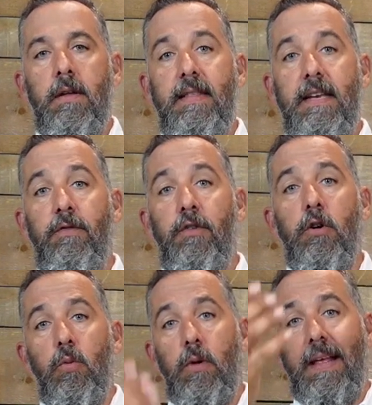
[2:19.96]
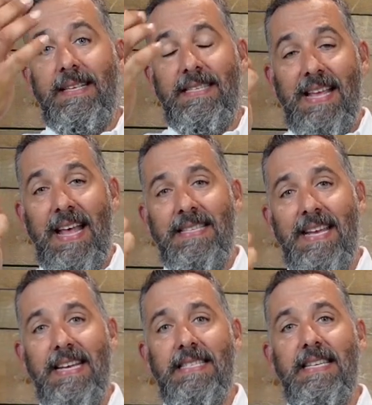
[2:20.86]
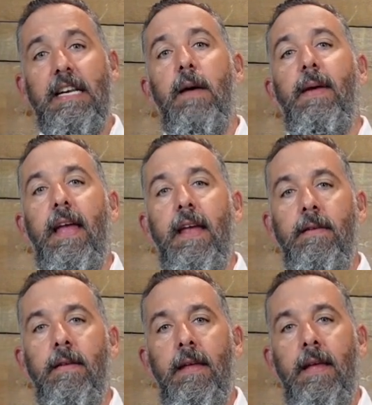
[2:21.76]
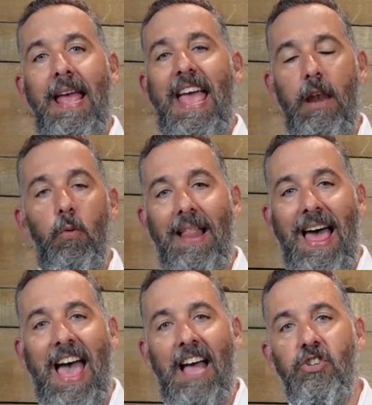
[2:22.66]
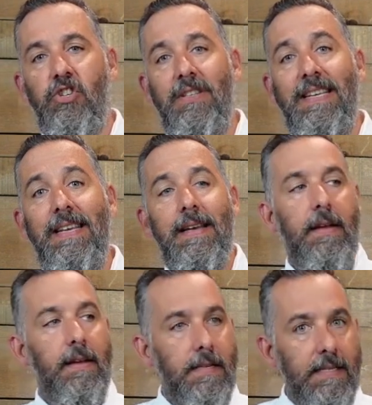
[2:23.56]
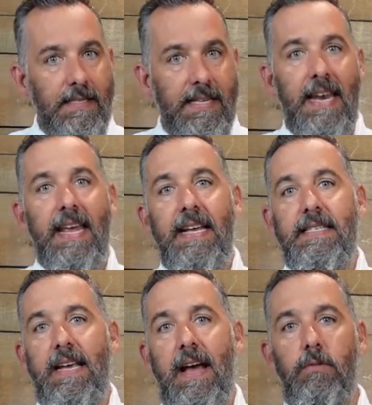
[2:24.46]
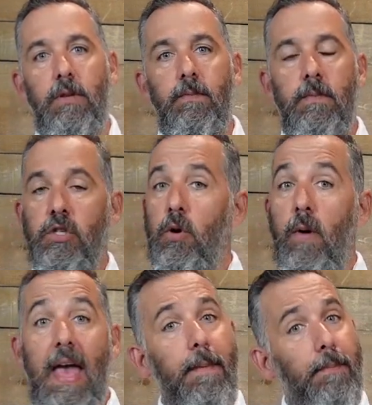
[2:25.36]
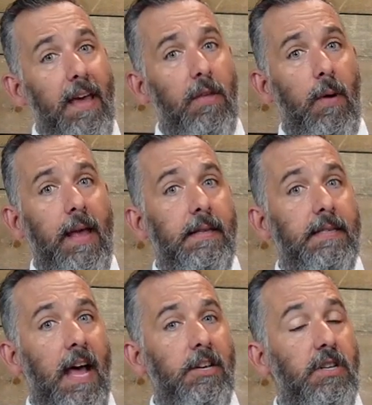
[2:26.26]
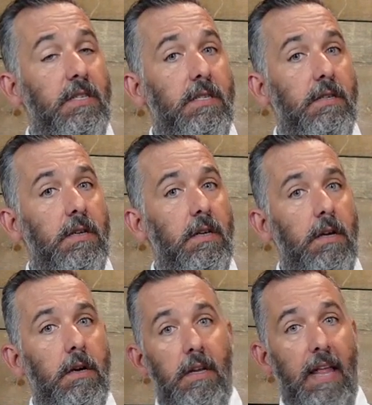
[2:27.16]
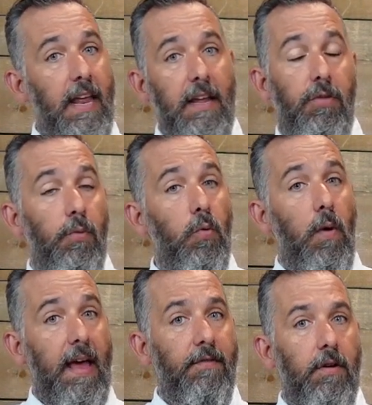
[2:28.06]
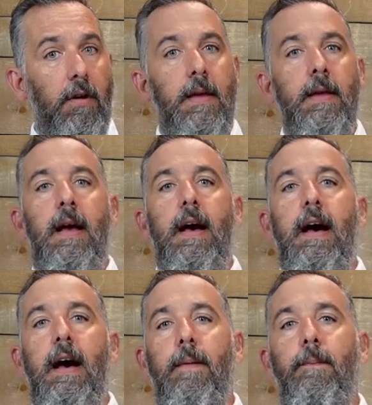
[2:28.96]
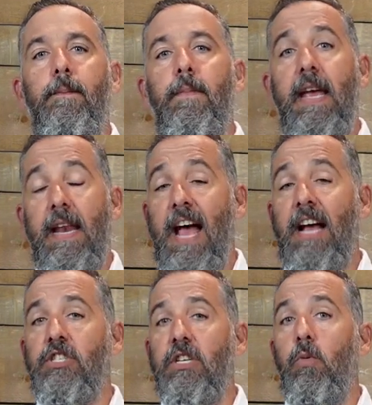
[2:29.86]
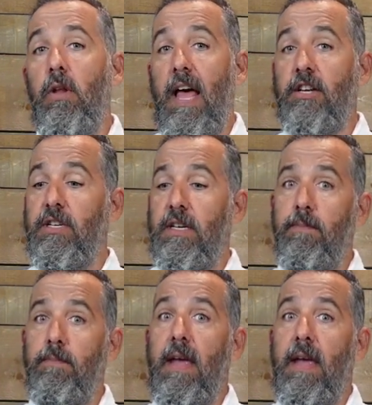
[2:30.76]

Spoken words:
the inverter will sense AC coming in and will actually send AC out. So, and by the way, it's not just letting through whatever. It actually will actually